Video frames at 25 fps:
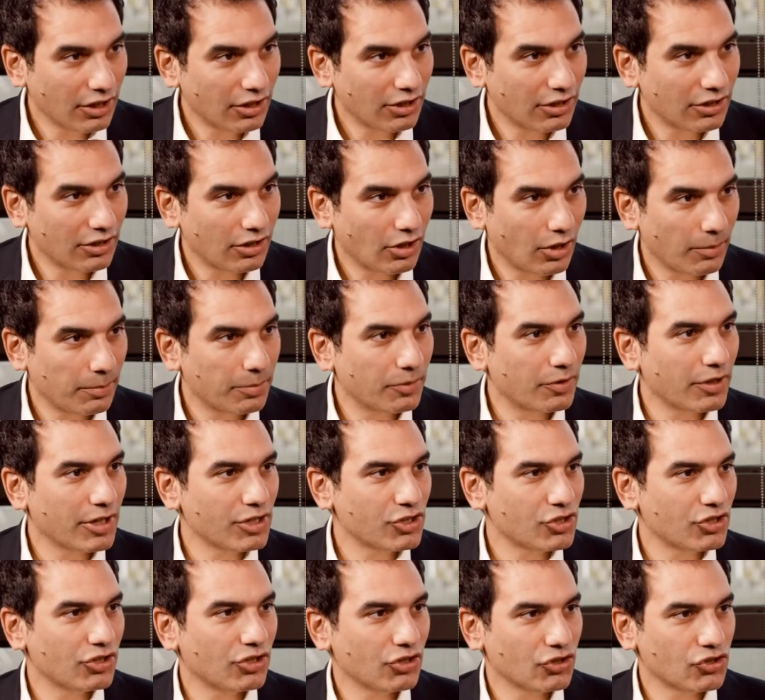our
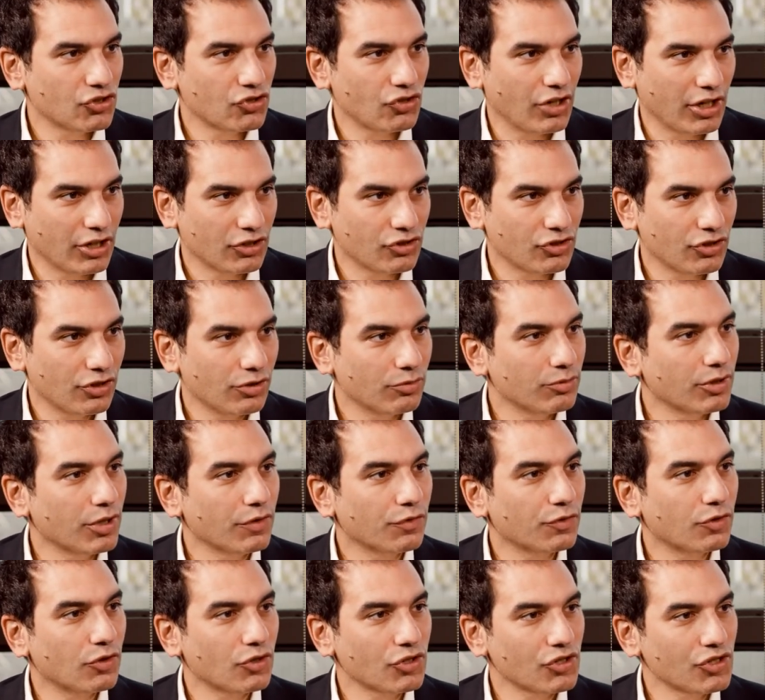operational structure, we
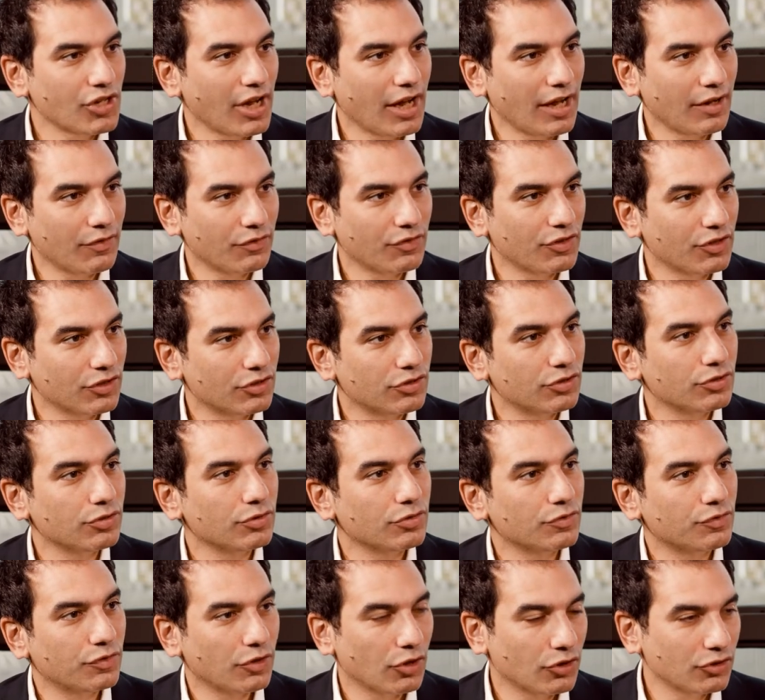of course have the
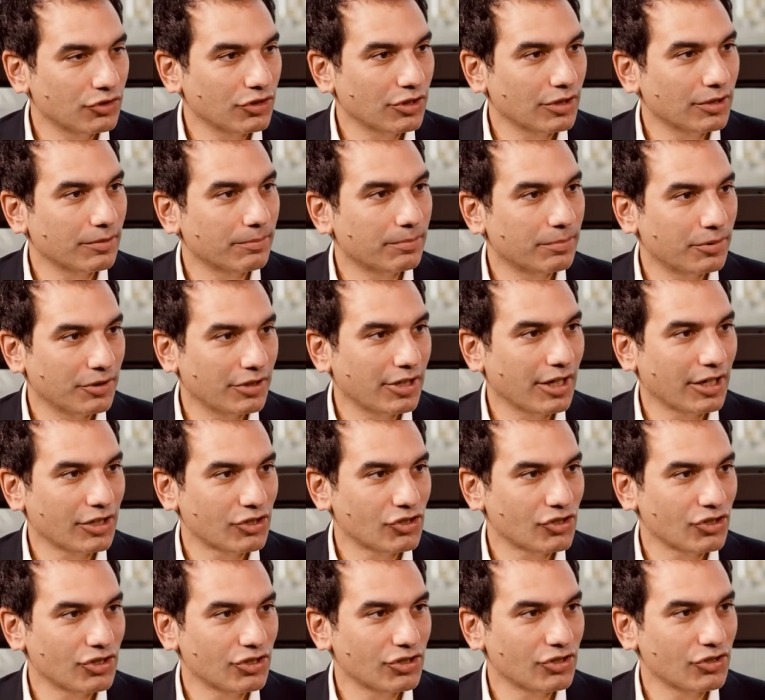two floating
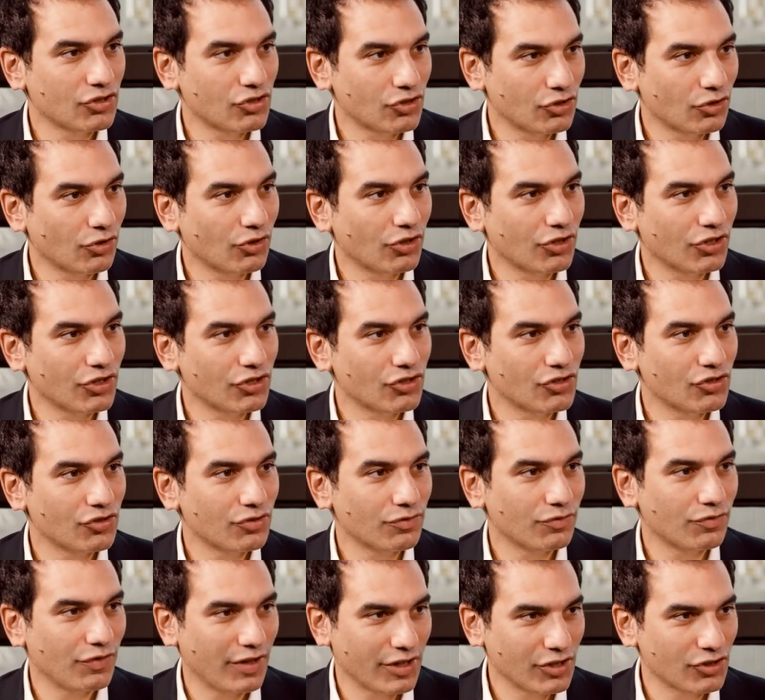production storage
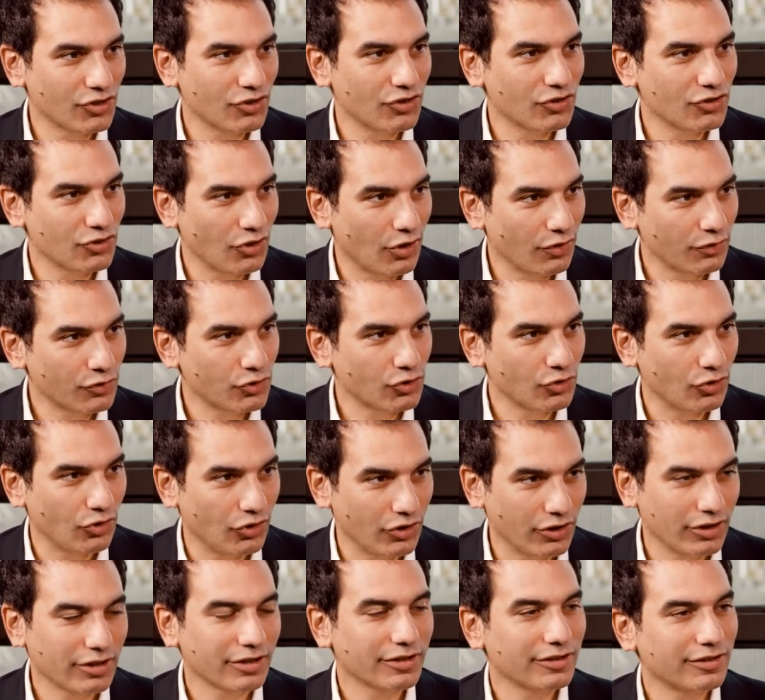vessels
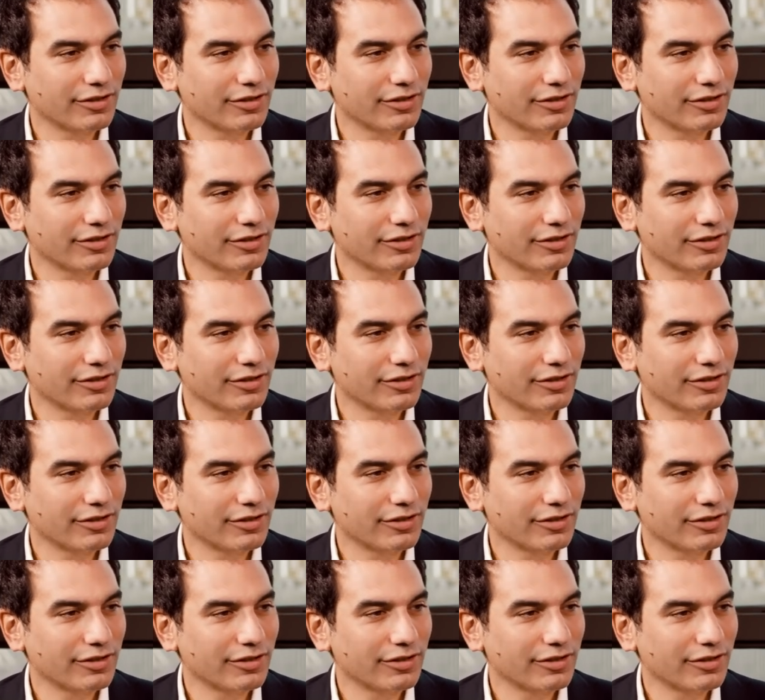offshore,